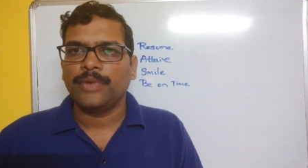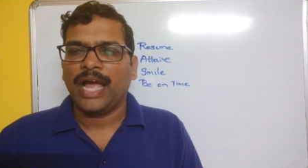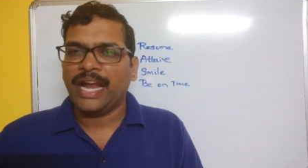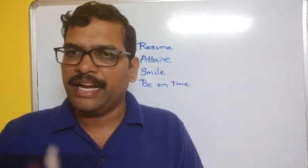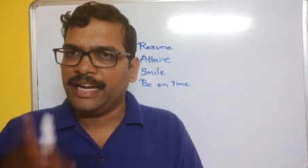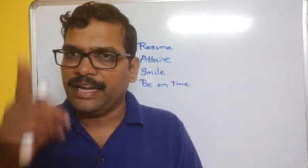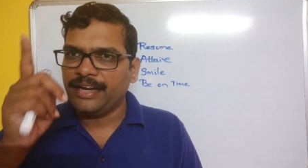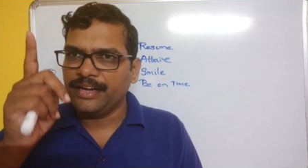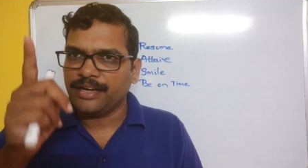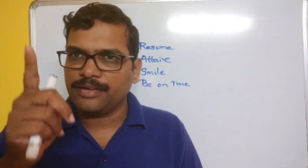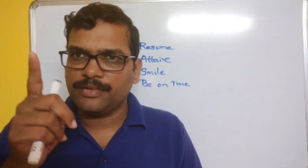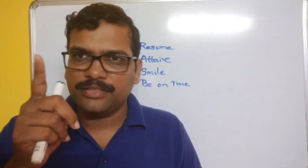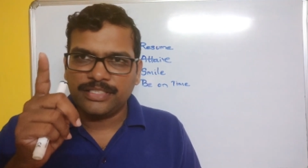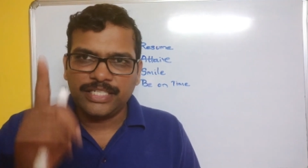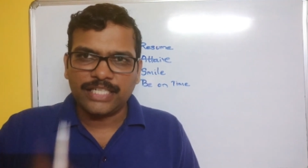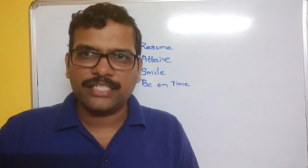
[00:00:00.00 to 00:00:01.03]
And
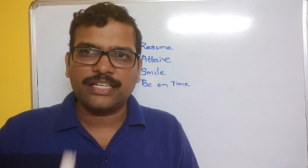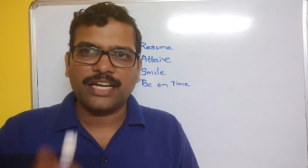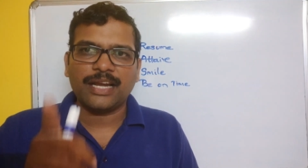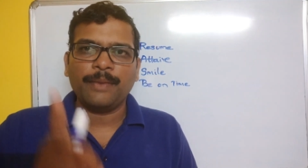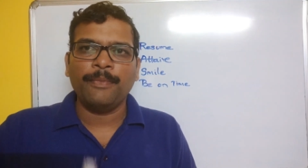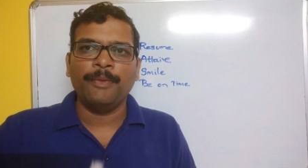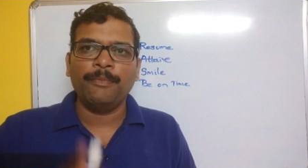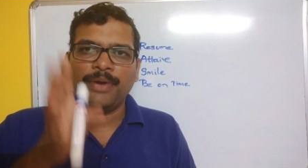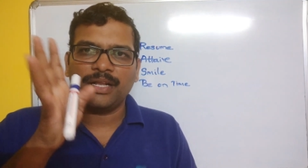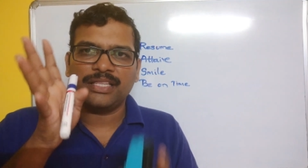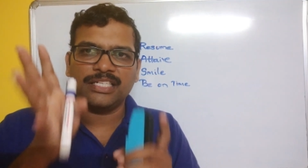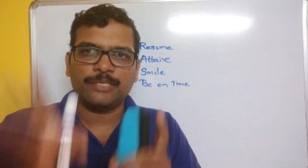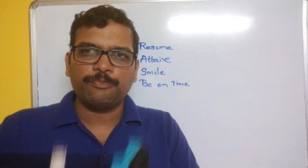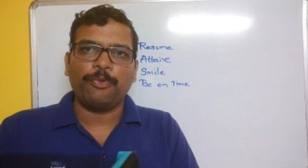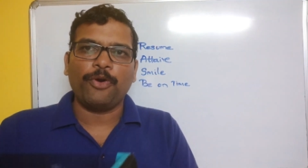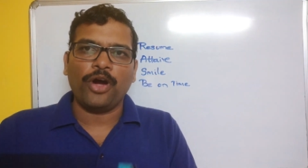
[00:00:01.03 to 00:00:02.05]
just remember
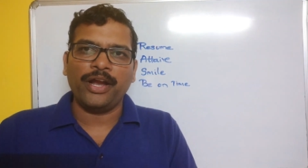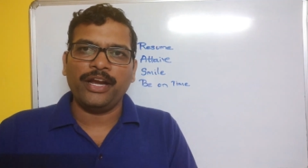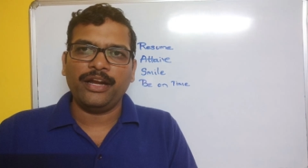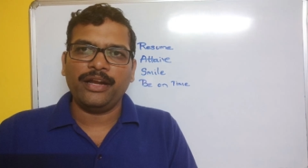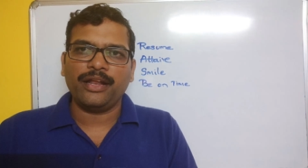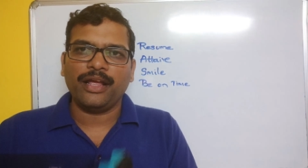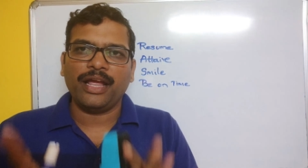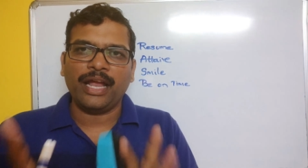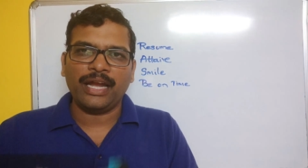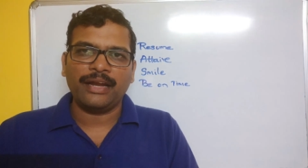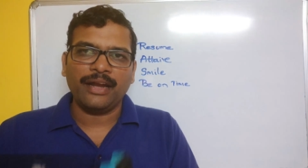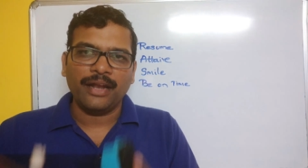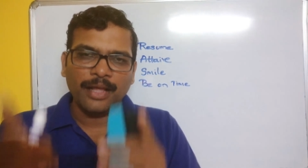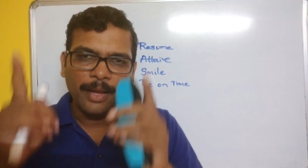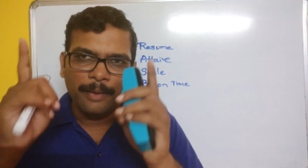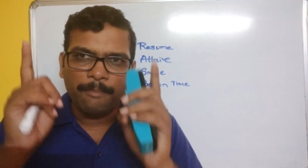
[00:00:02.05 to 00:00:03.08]
this point
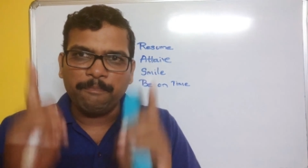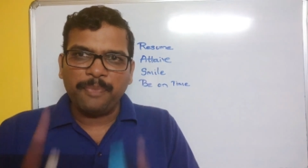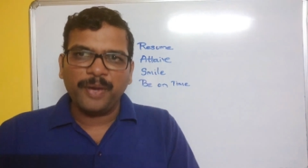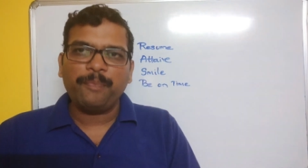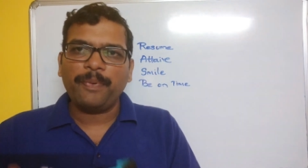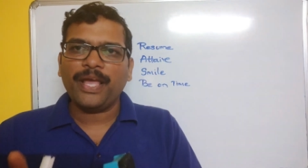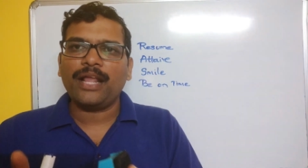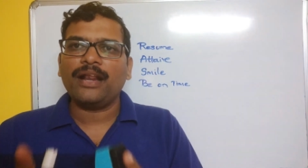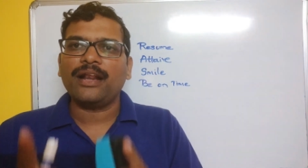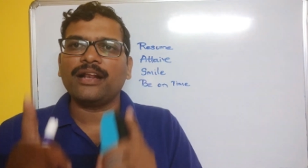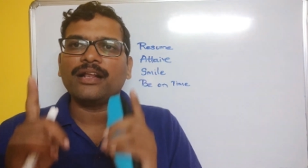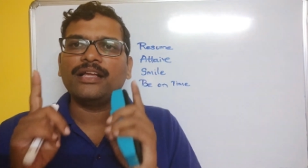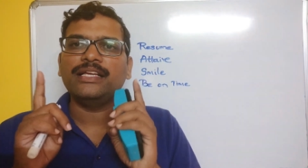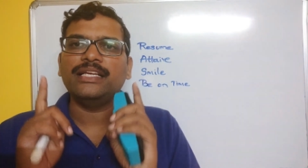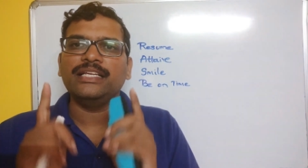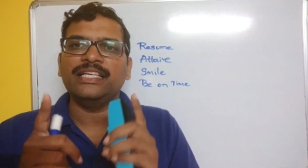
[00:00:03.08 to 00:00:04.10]
and prepare
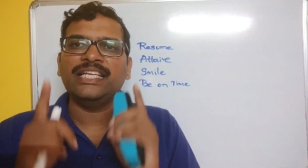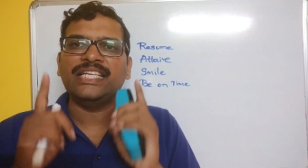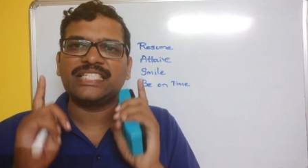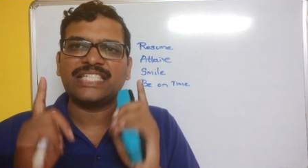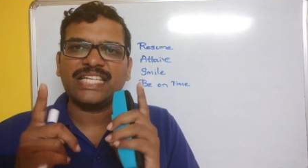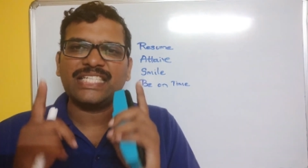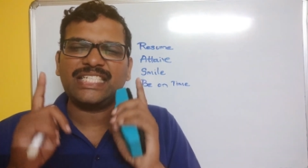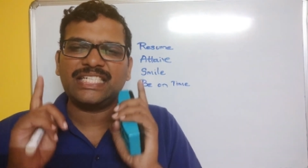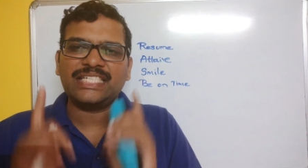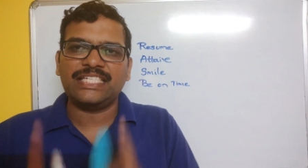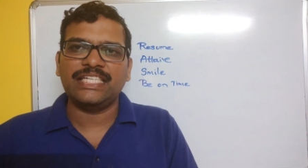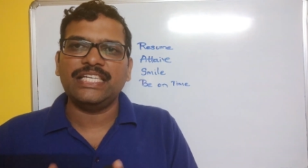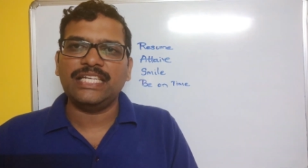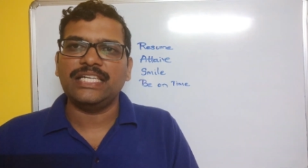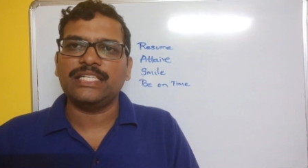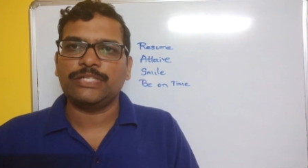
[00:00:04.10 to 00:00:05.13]
in such a
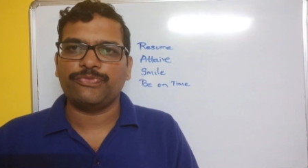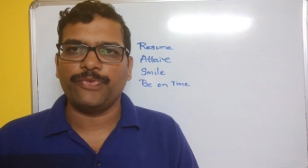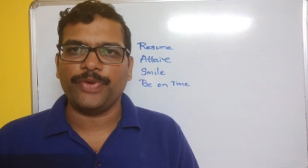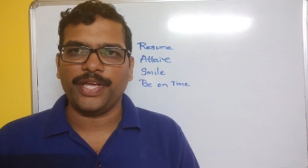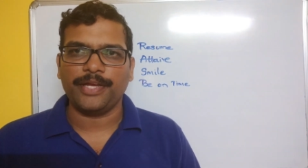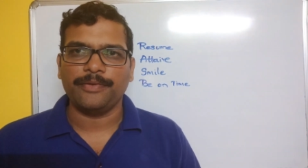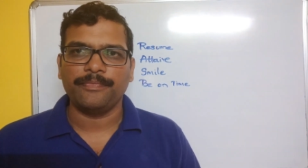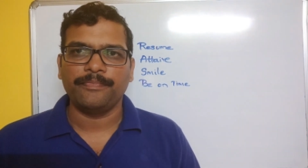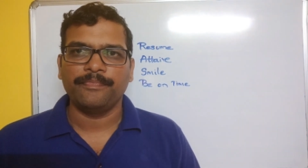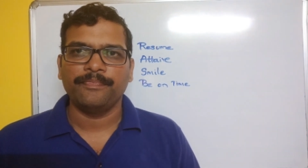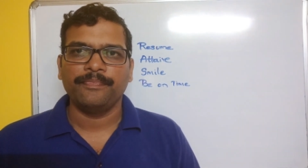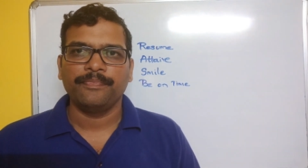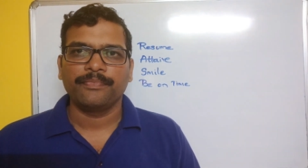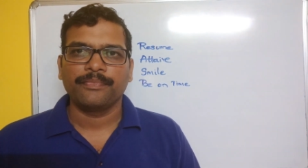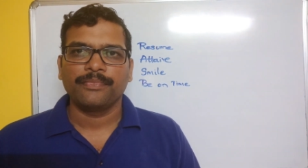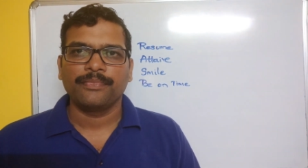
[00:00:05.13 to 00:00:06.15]
serious way.
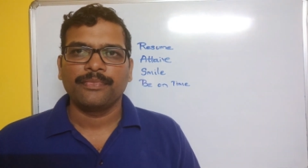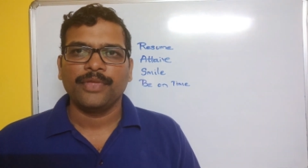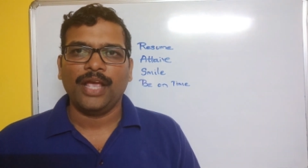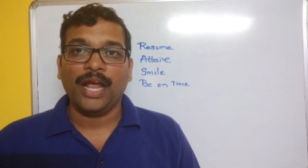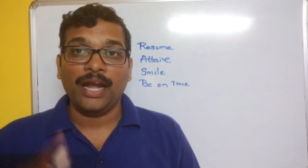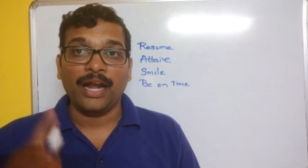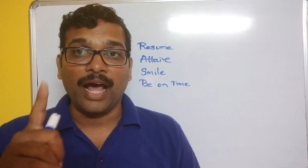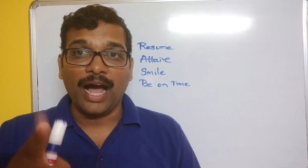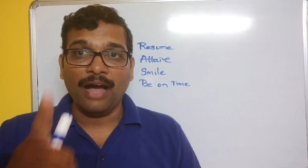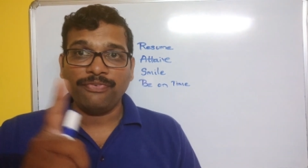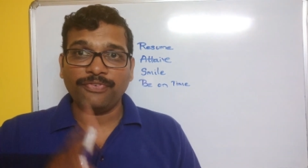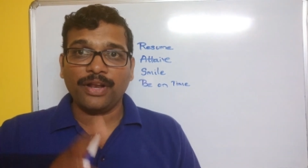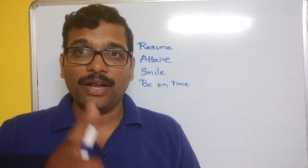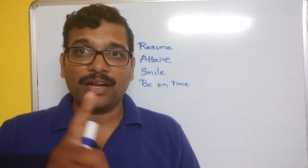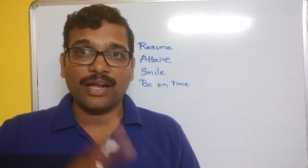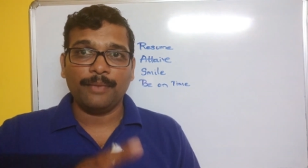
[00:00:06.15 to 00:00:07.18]
And
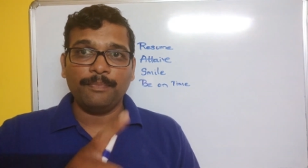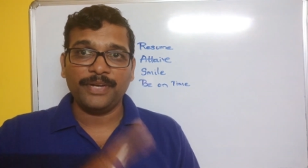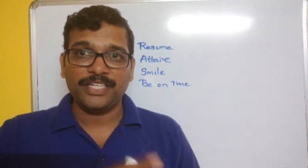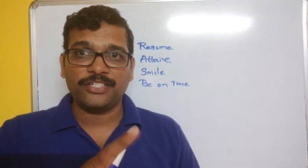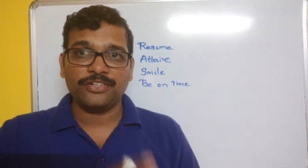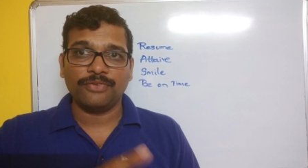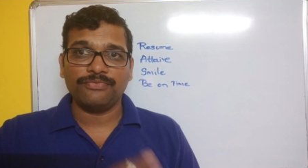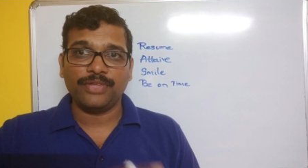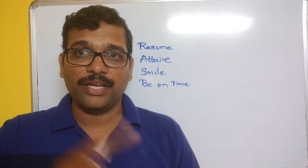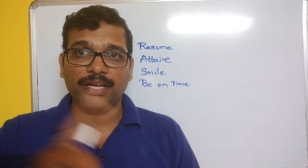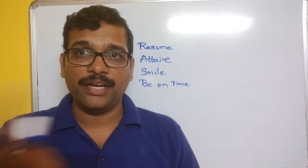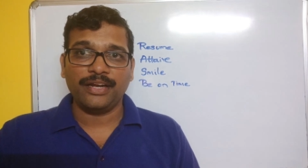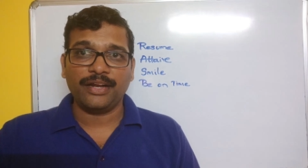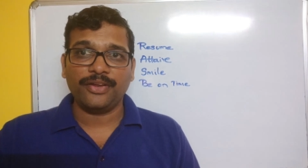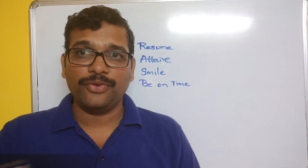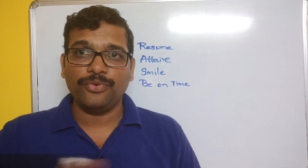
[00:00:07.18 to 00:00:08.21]
after completion of the
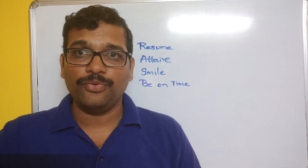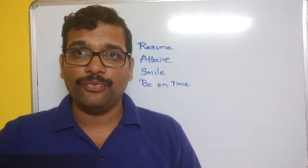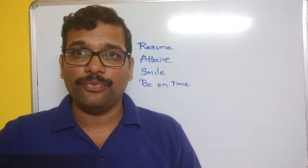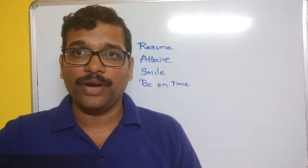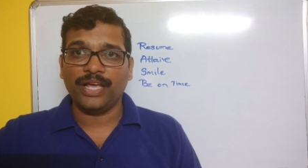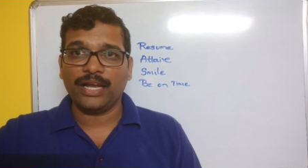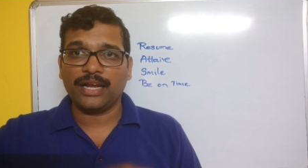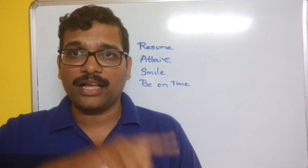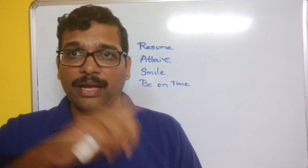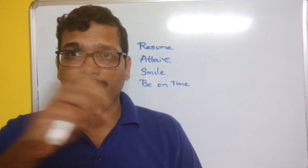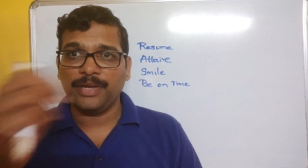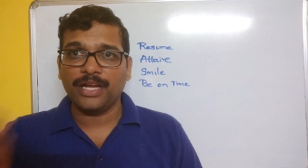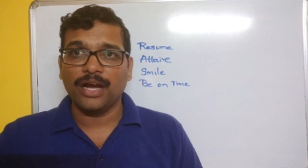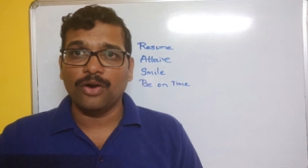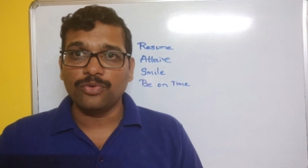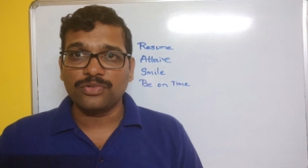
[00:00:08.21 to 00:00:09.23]
interview, while
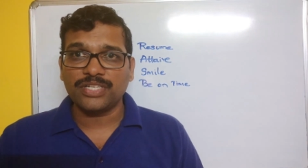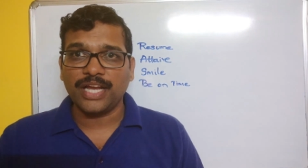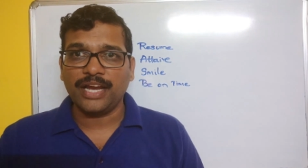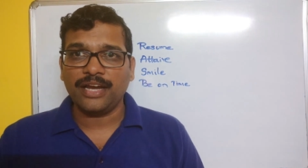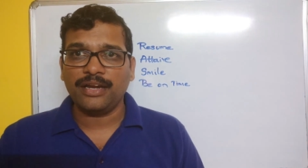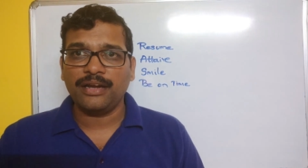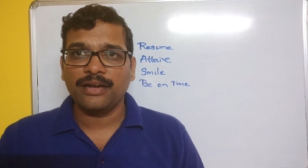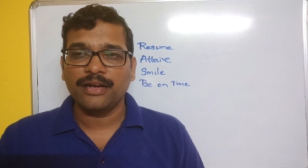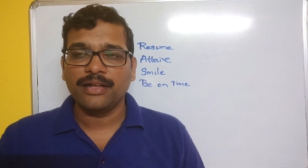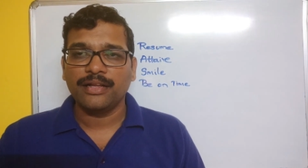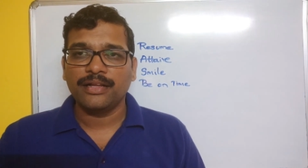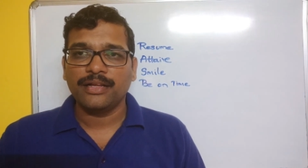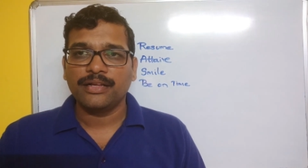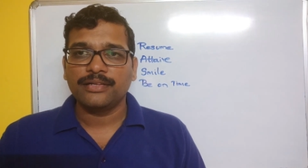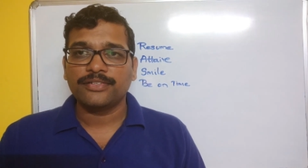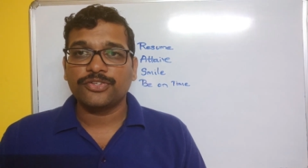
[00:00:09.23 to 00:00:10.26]
coming outside,
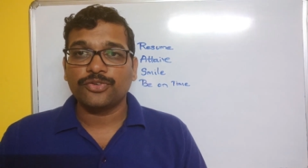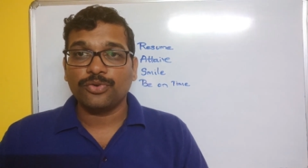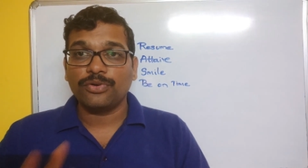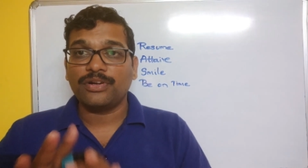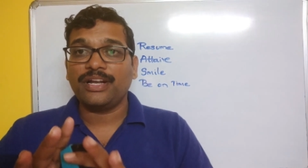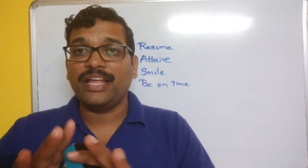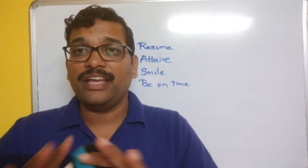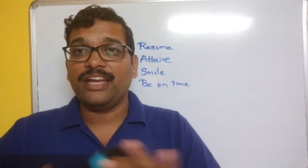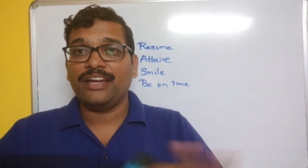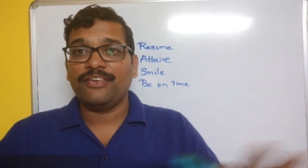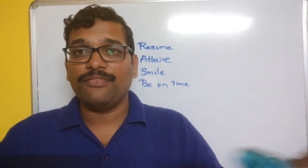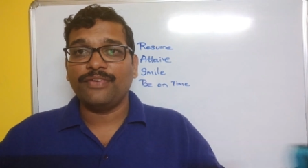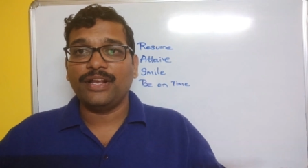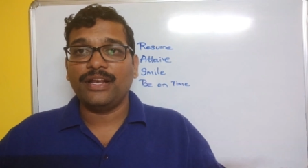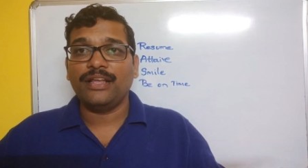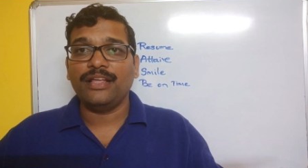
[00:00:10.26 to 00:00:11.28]
so take it
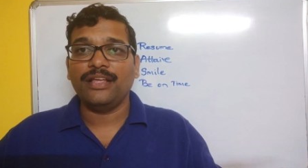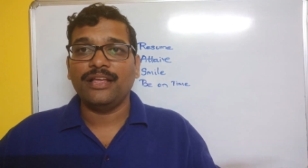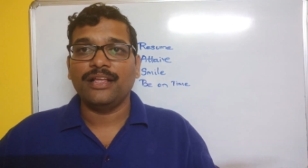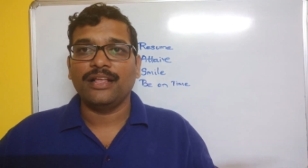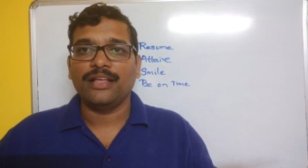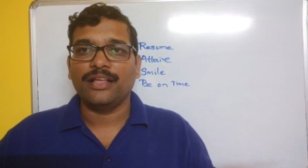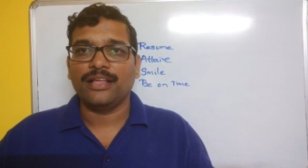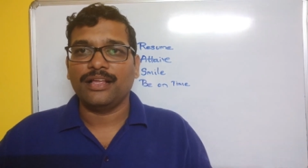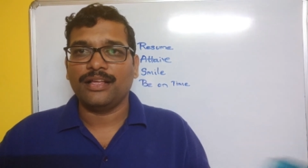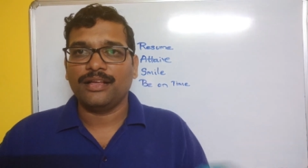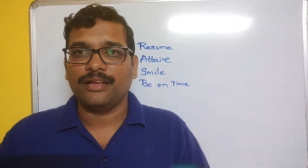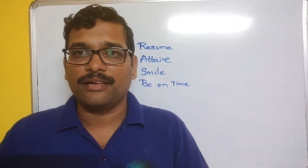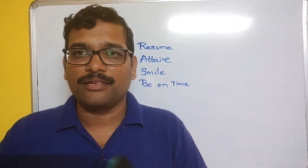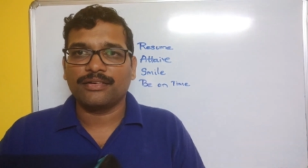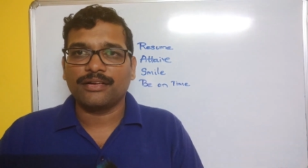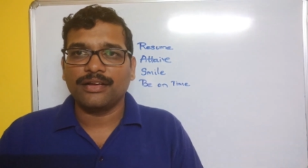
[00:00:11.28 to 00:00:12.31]
very
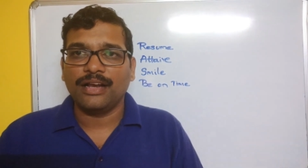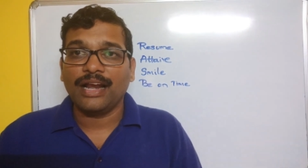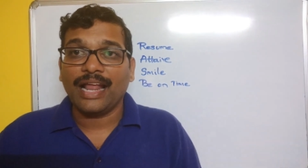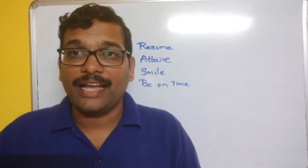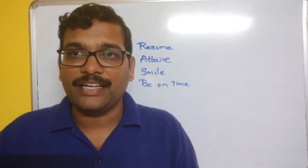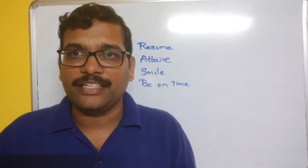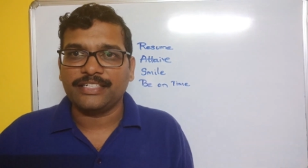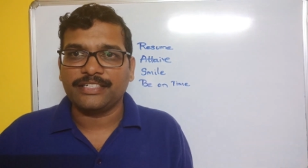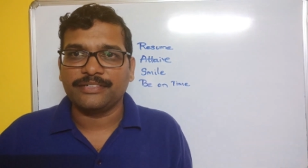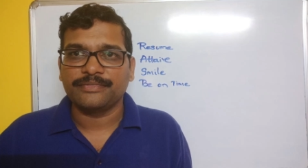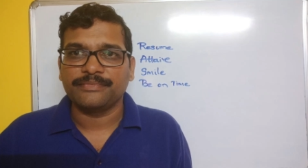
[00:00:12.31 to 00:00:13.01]
light.